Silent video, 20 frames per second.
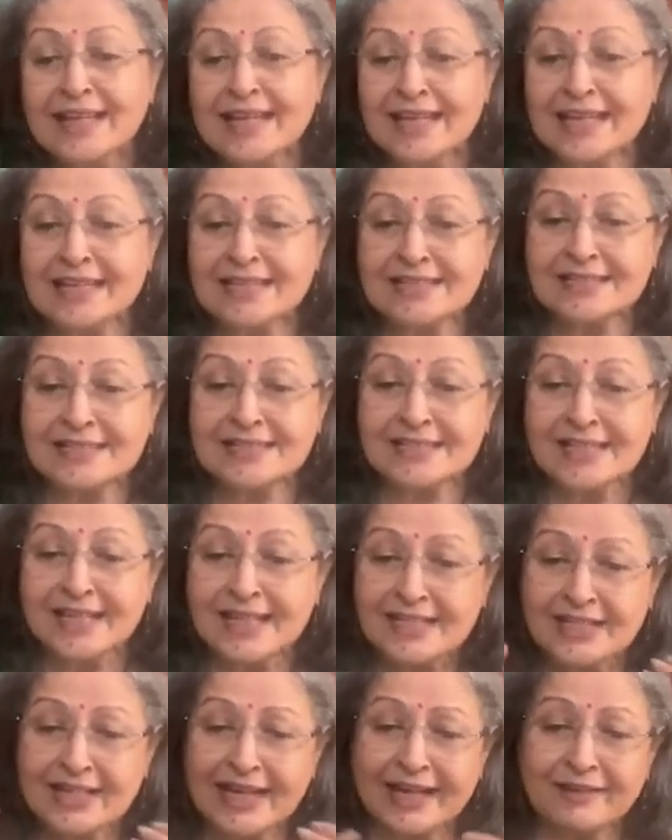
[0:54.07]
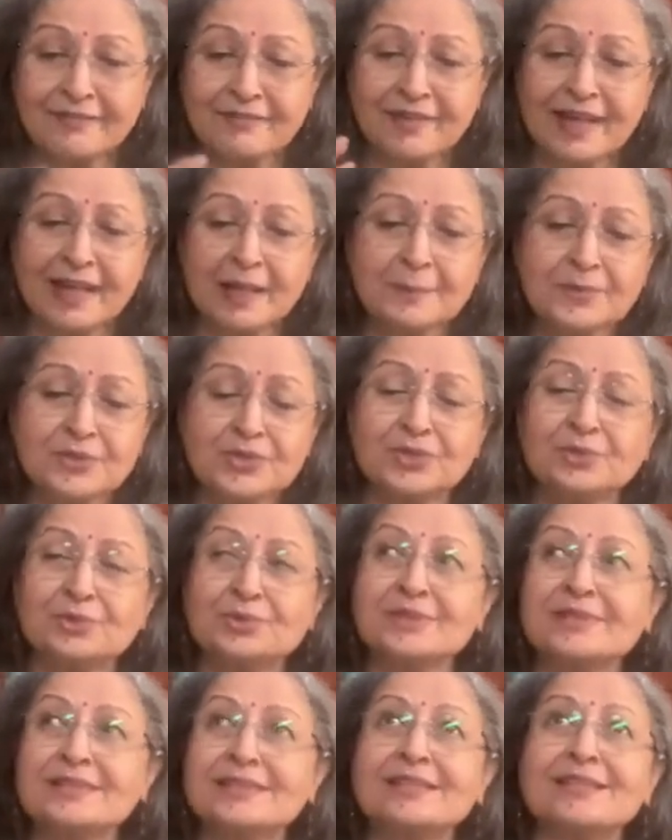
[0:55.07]
It kind of helps
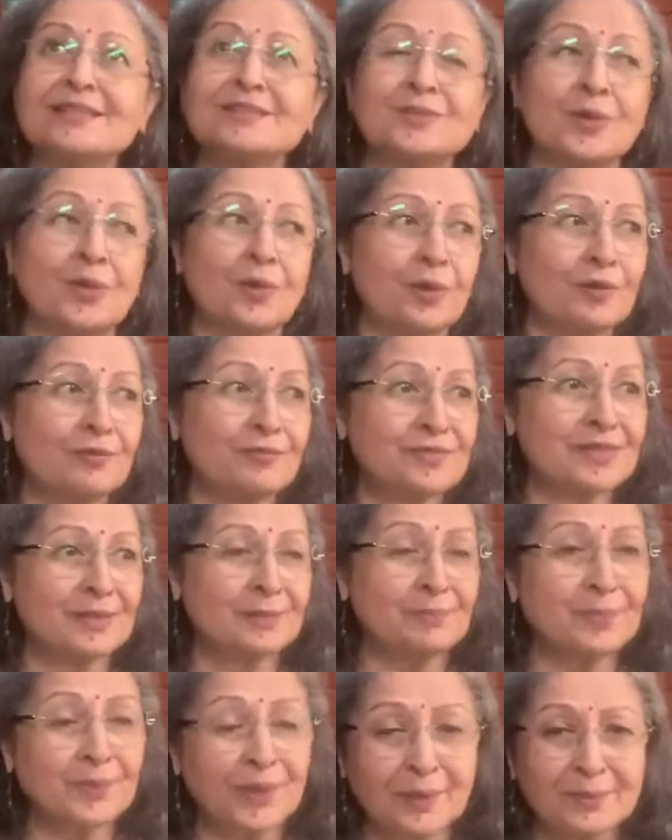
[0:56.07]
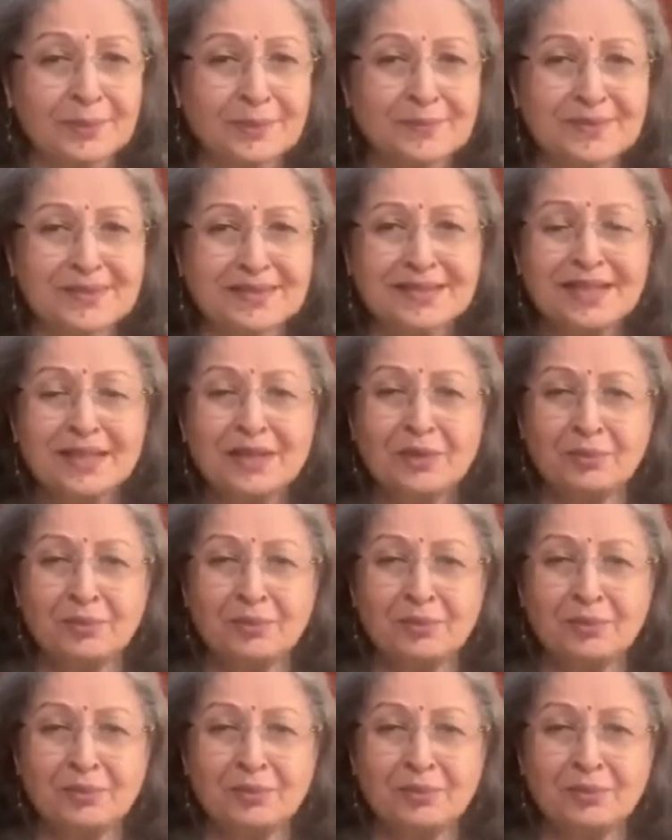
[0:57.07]
students solve some problems